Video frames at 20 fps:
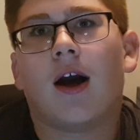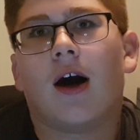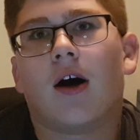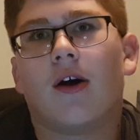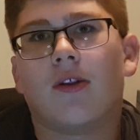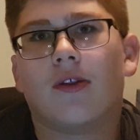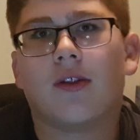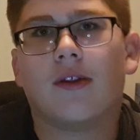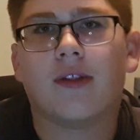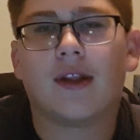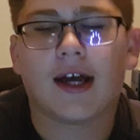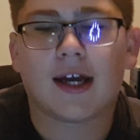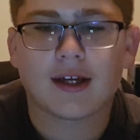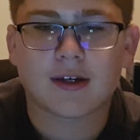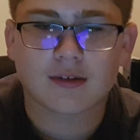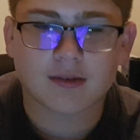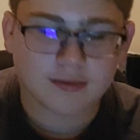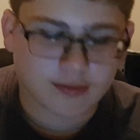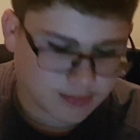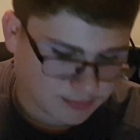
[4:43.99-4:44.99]
other than that,
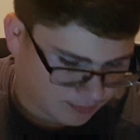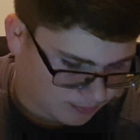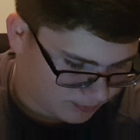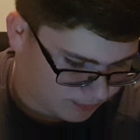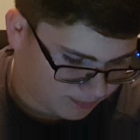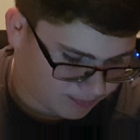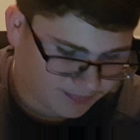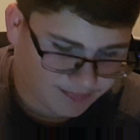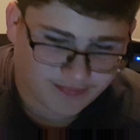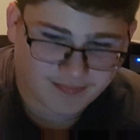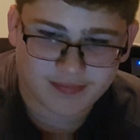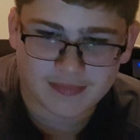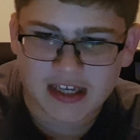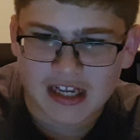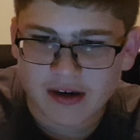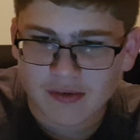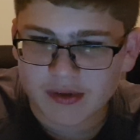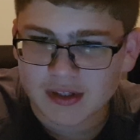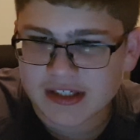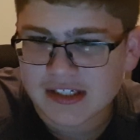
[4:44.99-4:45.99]
I
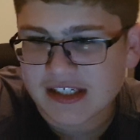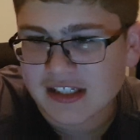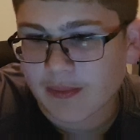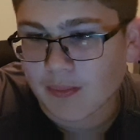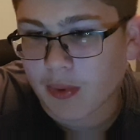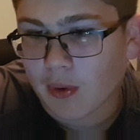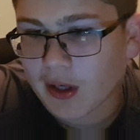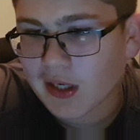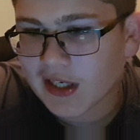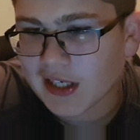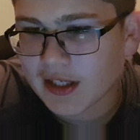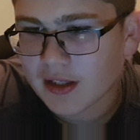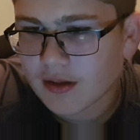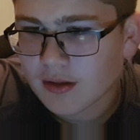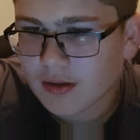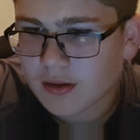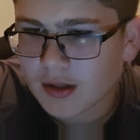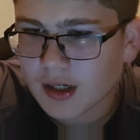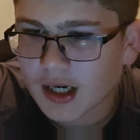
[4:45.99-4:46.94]
don't really see the point in it.